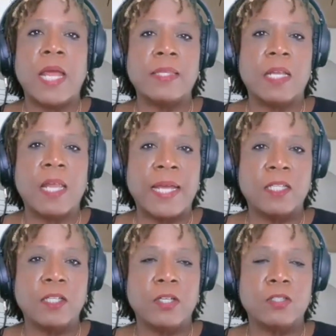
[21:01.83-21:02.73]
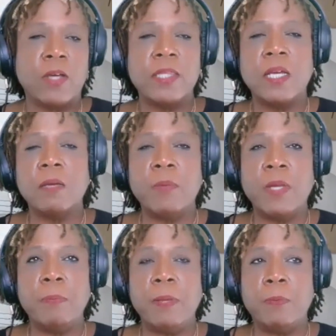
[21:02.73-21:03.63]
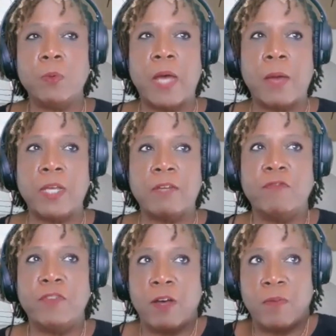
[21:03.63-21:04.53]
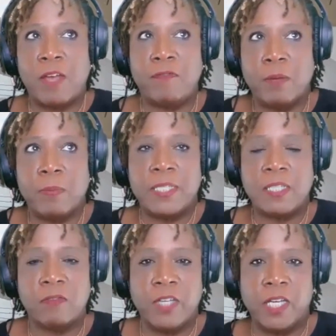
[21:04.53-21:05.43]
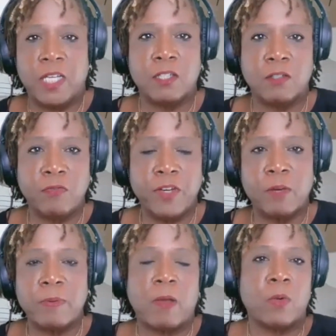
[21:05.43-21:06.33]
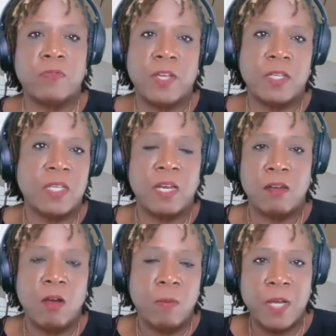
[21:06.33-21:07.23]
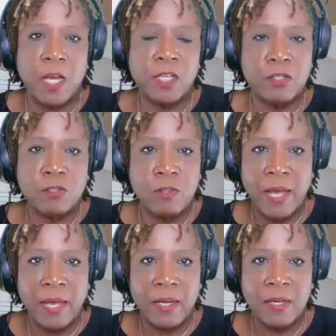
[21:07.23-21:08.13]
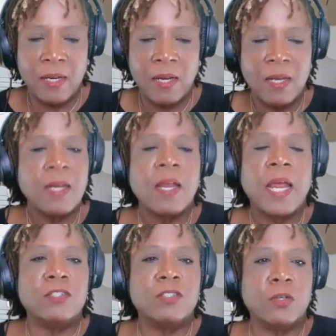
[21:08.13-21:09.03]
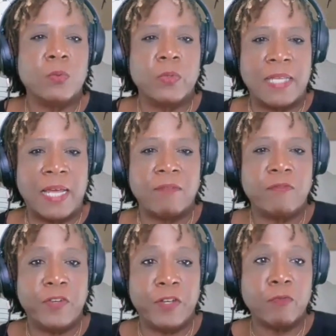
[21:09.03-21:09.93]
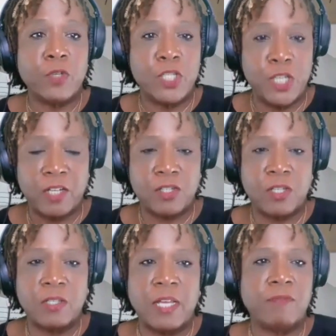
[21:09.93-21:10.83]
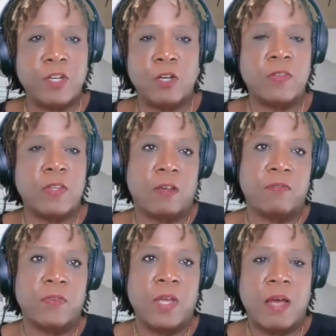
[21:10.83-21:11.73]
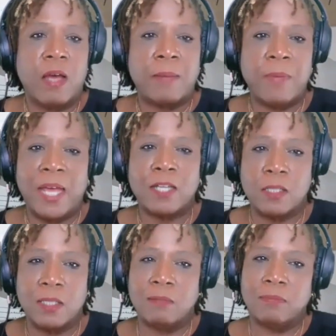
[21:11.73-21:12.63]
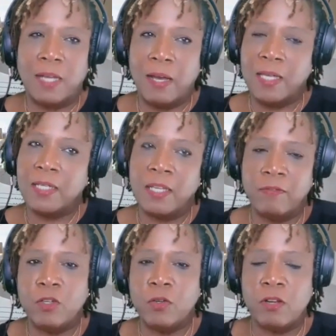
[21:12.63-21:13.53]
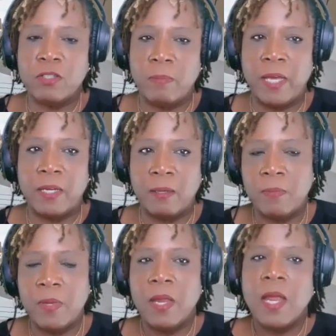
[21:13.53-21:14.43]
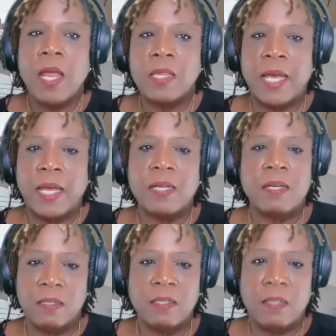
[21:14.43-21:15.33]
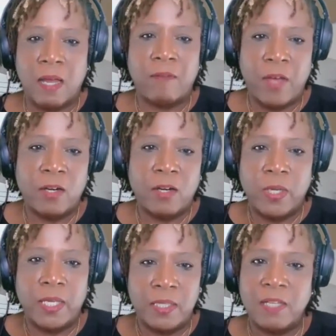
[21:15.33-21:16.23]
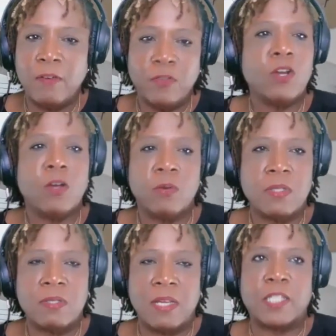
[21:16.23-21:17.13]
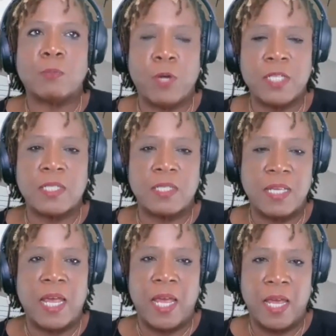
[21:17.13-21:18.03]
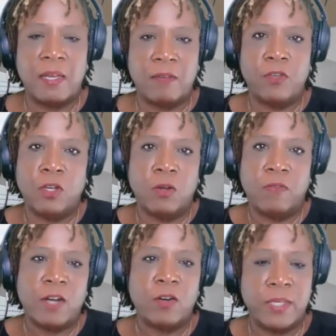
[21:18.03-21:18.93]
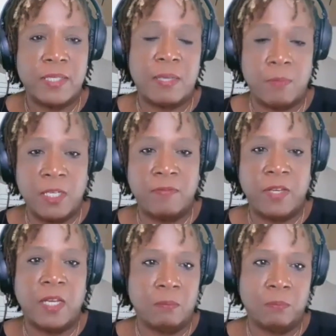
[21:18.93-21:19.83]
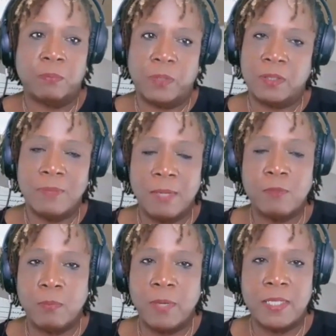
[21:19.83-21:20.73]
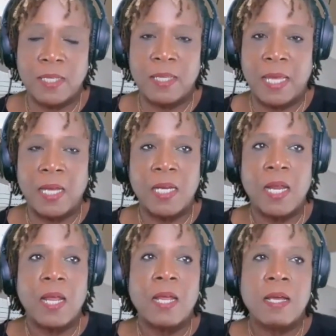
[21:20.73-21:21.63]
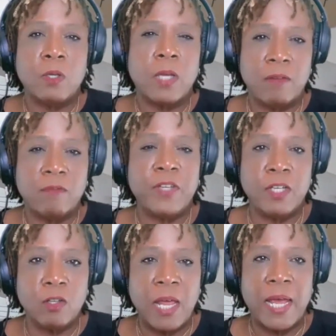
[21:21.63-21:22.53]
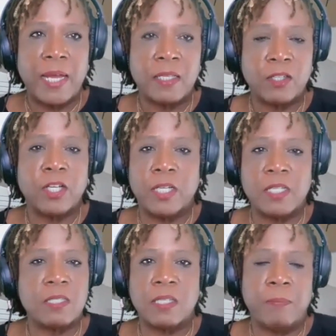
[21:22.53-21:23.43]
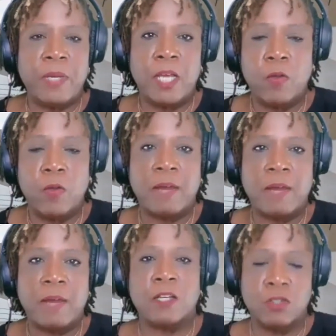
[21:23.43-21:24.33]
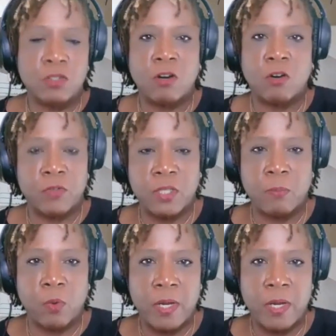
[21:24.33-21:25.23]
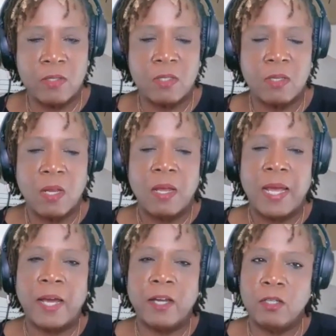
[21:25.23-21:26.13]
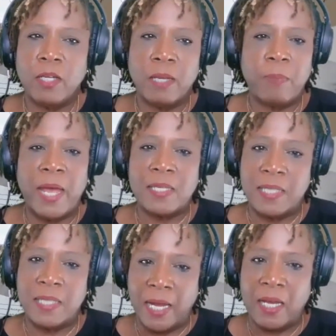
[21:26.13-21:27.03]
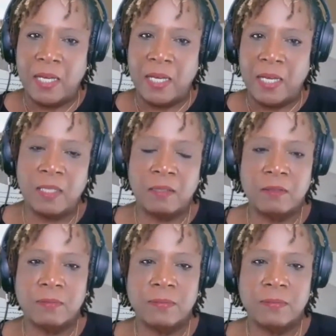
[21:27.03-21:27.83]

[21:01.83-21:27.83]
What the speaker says: And the likelihood. So I think many people, I felt myself getting a little fear of like, what if they say, no, I'm not going to do that. And so that fear of rejection, that fear of I'm actually kind of giving you an ultimatum that if I don't get this, even if you don't expressly say, if I don't get this, I'm leaving, because sometimes you might say that, you can feel like they're going to just let me go and then I've got to go start over somewhere else. How do you get past that kind of thing?